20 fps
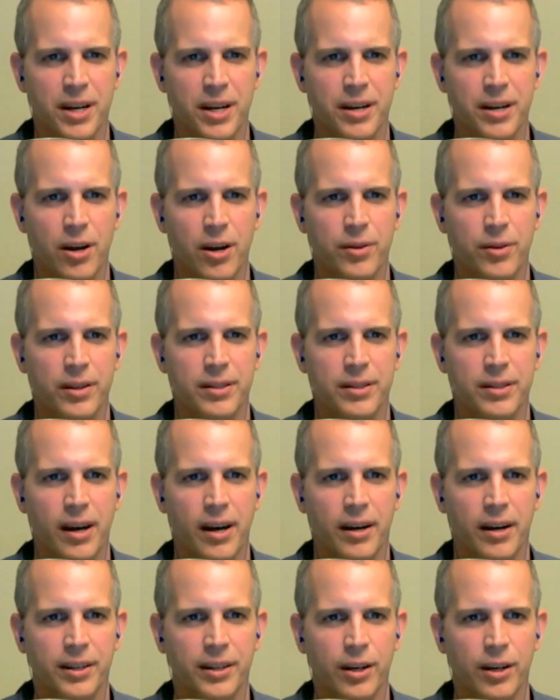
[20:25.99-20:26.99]
I know
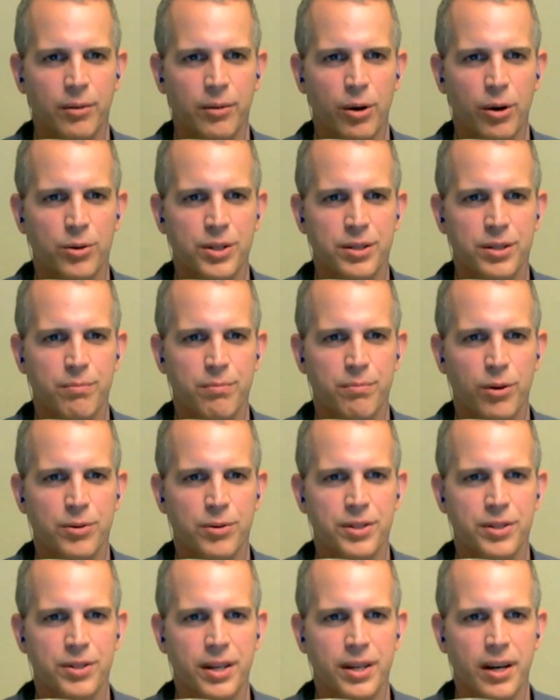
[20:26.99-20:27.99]
that you know most
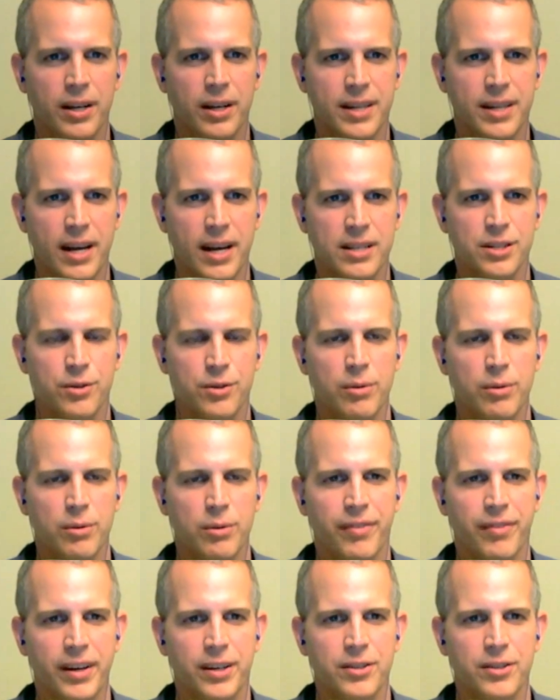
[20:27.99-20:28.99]
test equipment
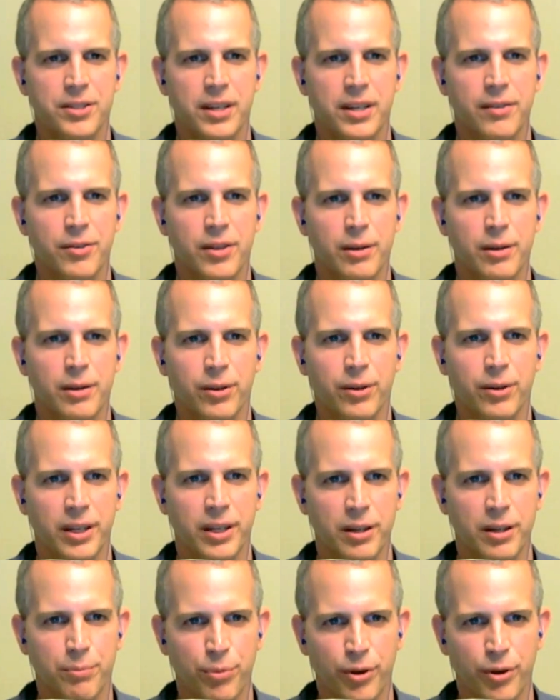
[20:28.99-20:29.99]
vendors give you the ability
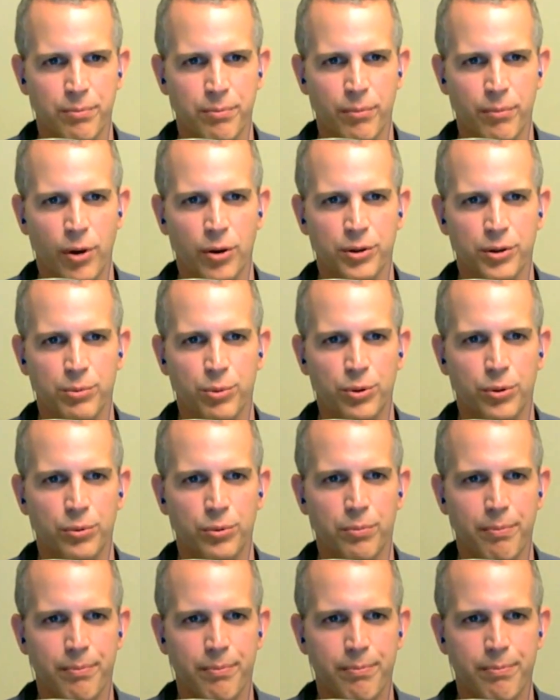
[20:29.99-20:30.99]
to put multiple
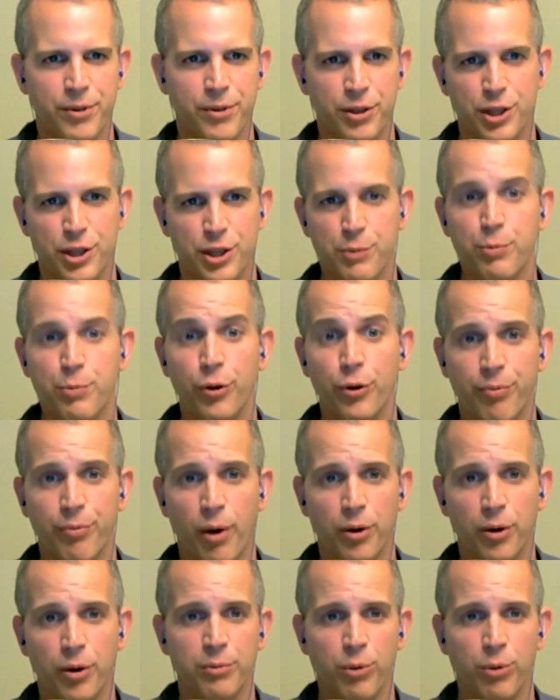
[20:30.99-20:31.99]

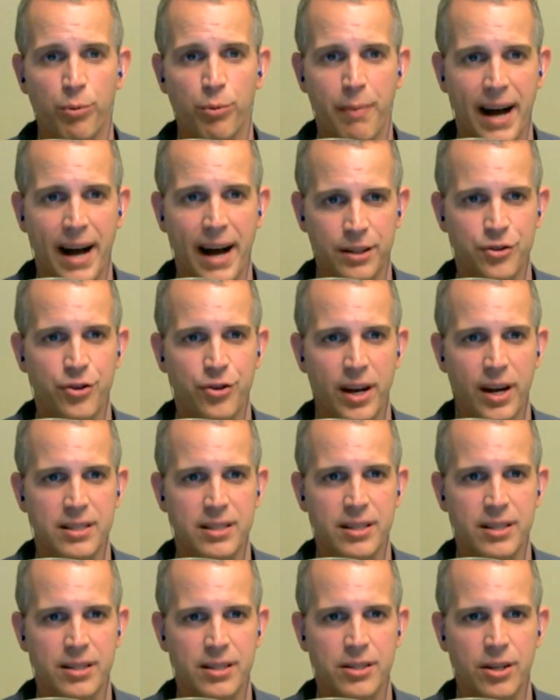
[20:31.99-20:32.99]
MAC addresses.